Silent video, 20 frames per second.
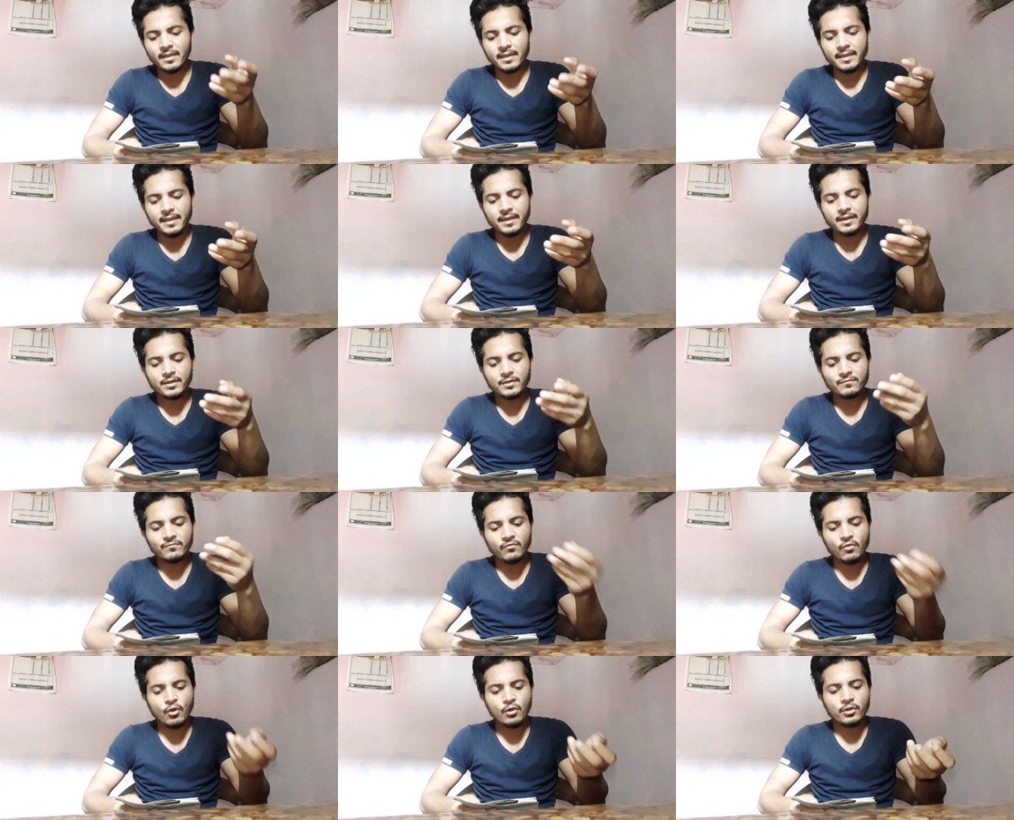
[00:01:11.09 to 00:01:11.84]

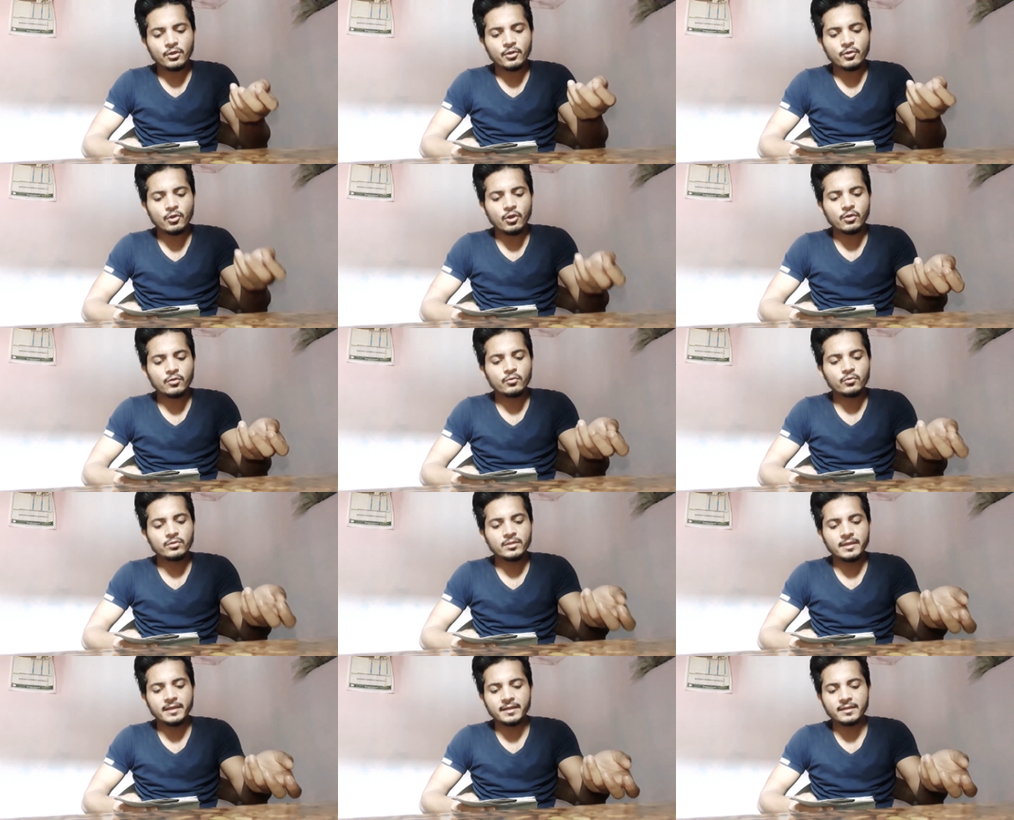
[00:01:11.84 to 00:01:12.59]
and won't talk to
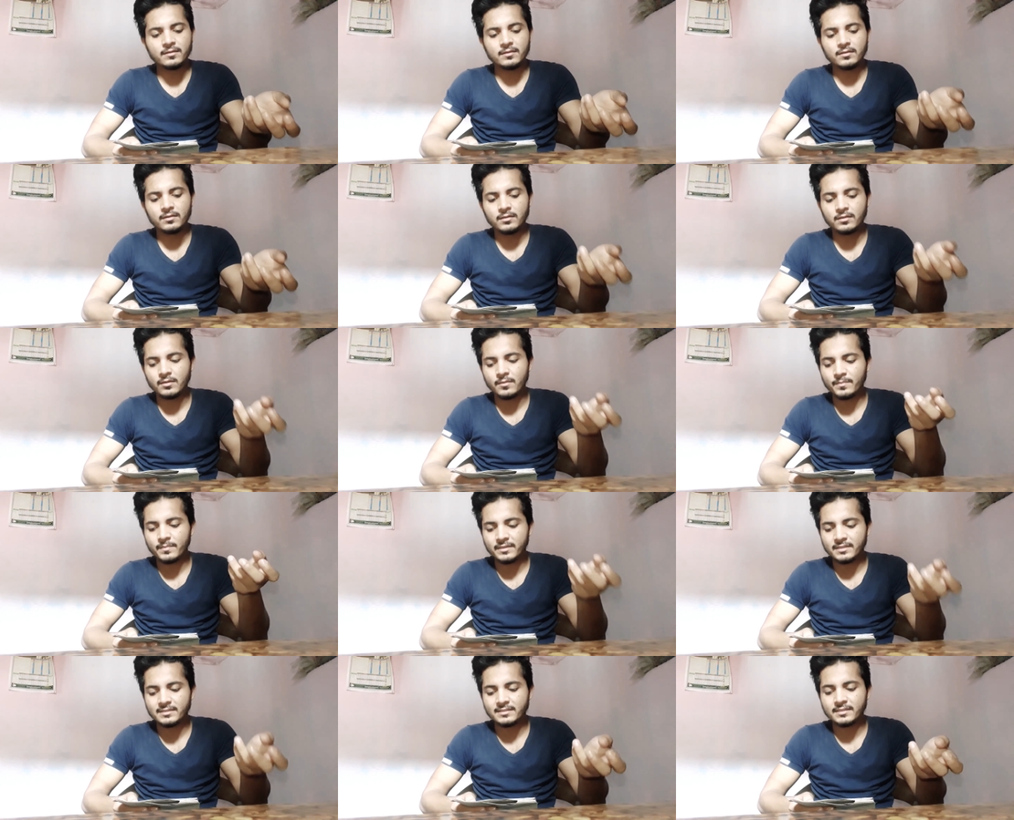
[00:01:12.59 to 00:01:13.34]
that uh,
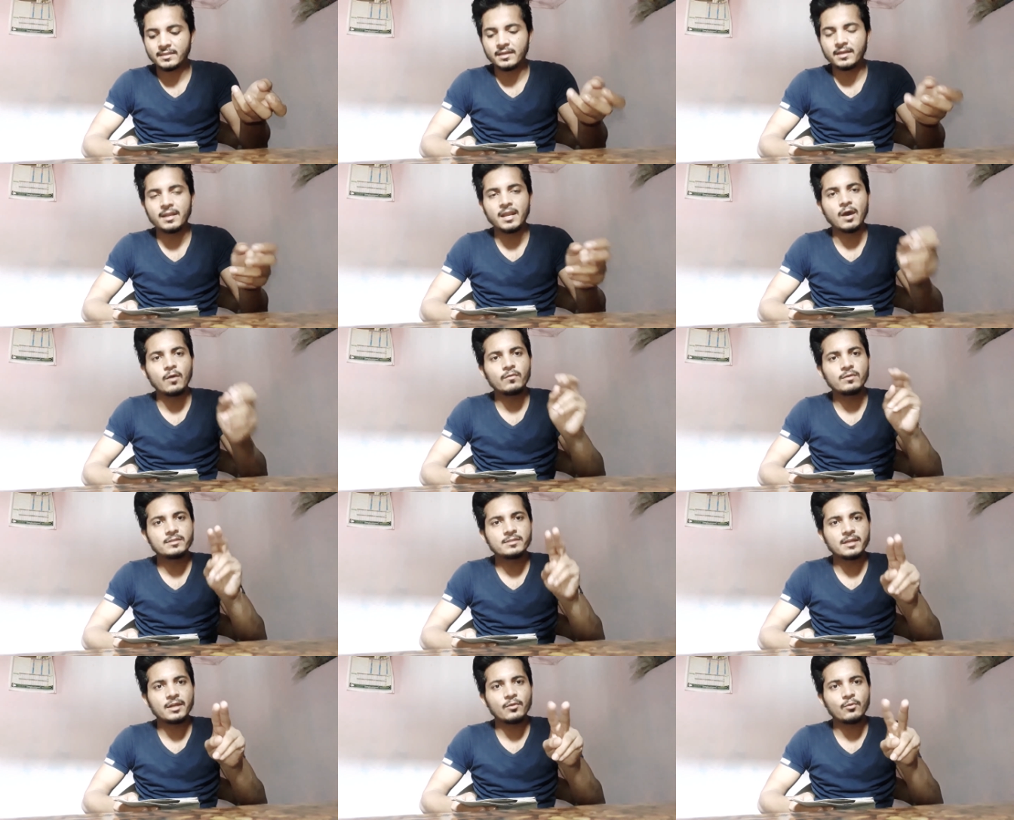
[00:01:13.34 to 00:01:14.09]
person now
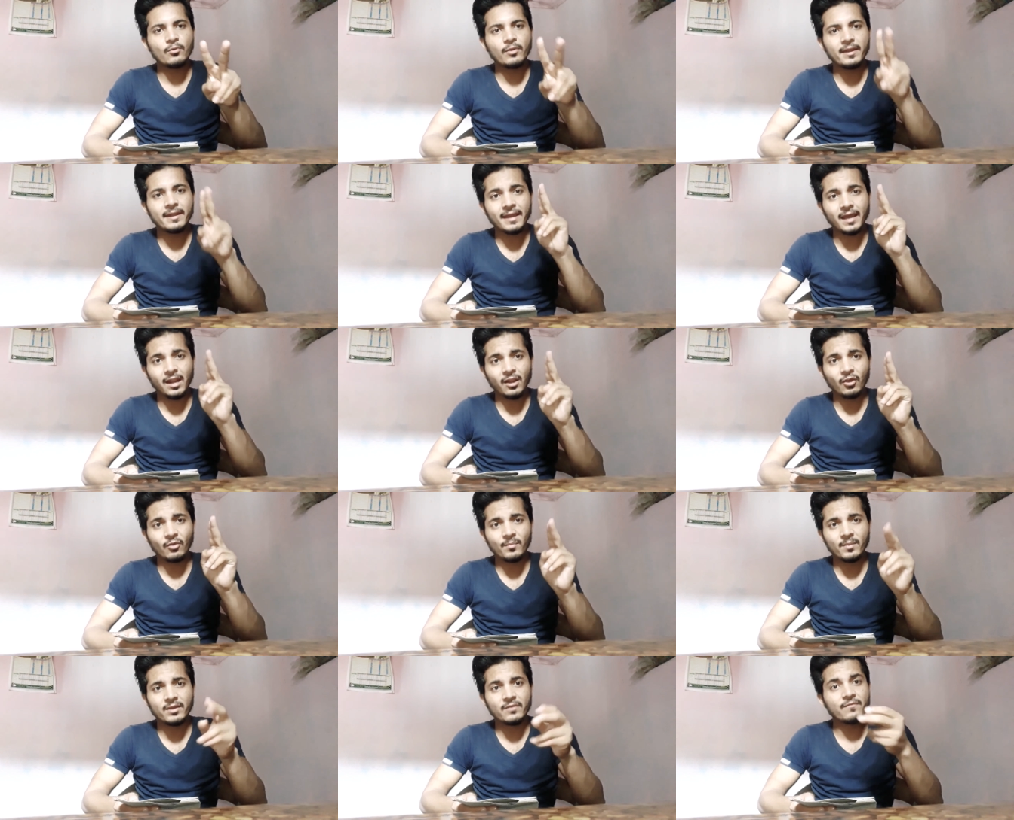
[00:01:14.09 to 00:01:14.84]
listen to a
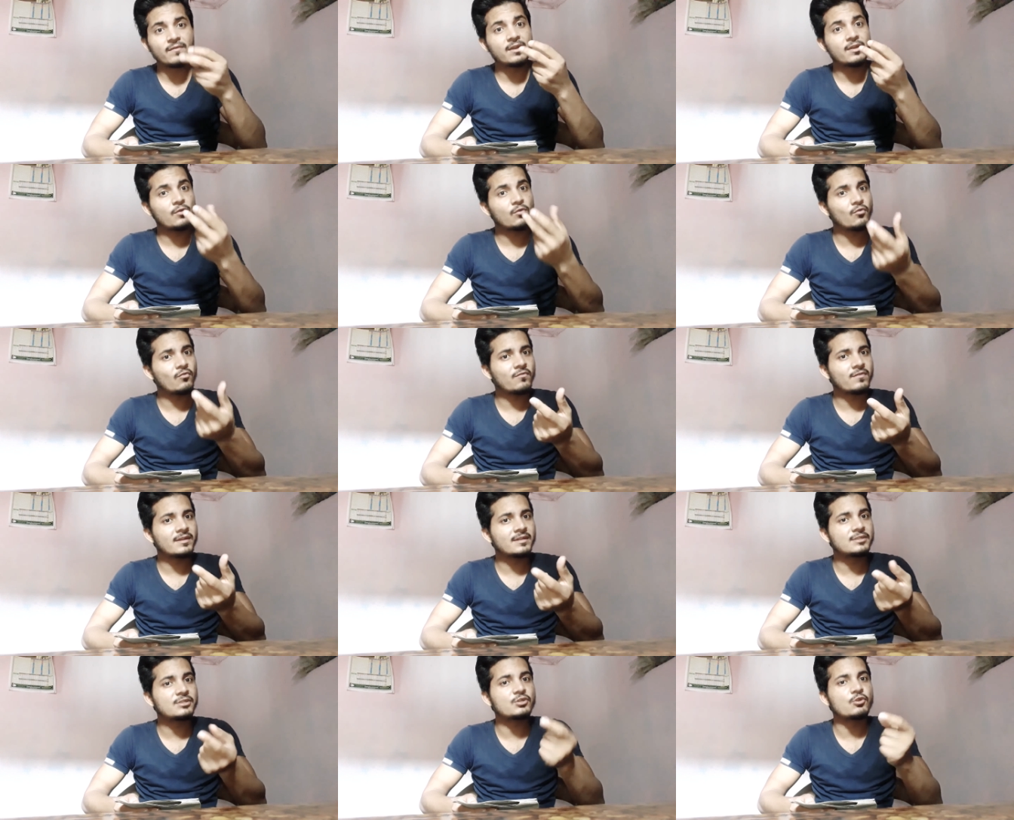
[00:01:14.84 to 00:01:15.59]
dialogue between two
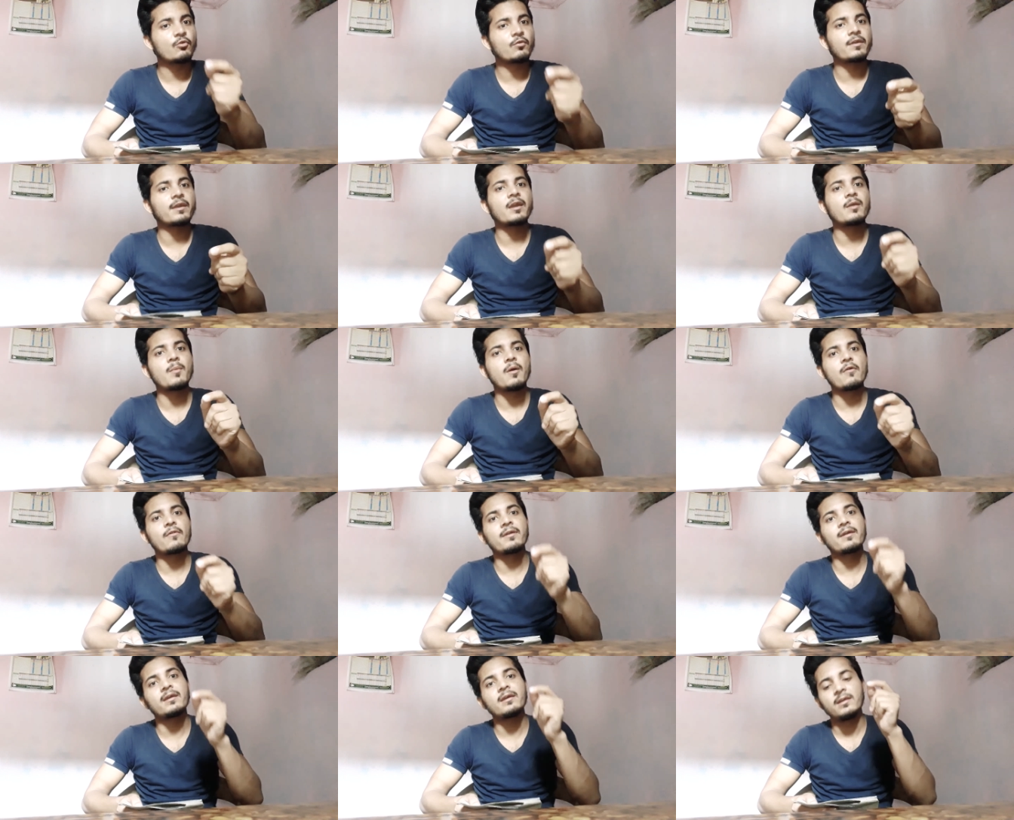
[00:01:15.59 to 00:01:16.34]
friends talking
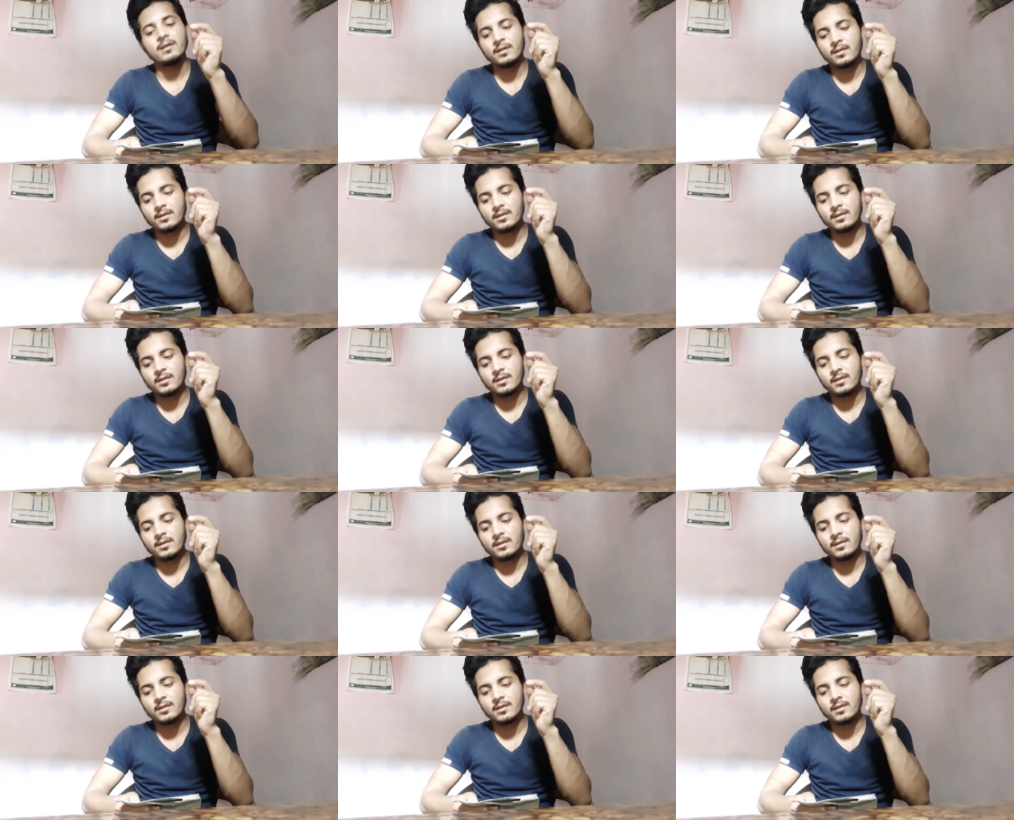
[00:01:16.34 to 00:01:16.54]
about a